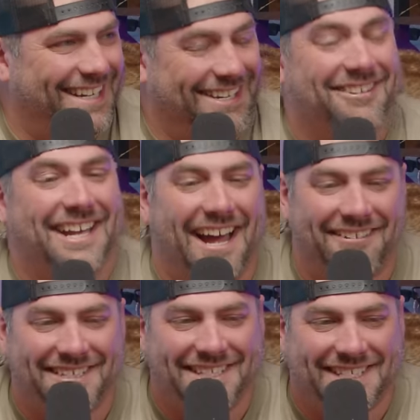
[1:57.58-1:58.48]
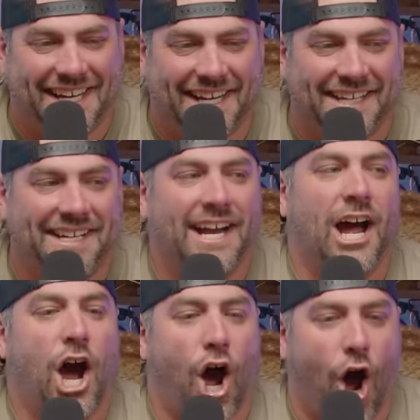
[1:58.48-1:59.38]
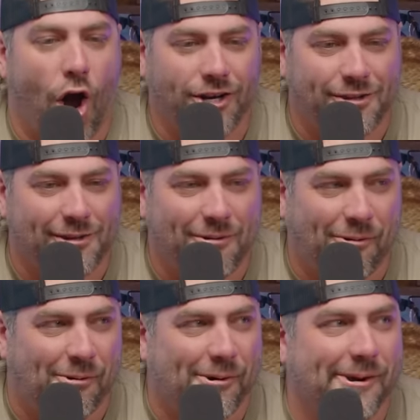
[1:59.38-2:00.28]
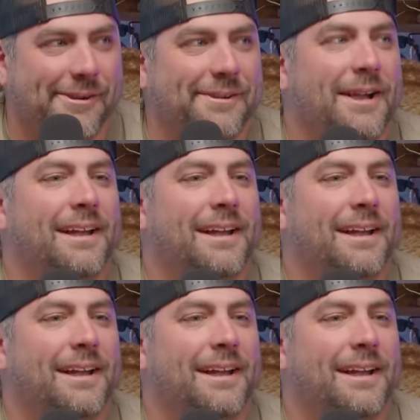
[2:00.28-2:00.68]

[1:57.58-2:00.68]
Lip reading: you count to 10. Honk the horn.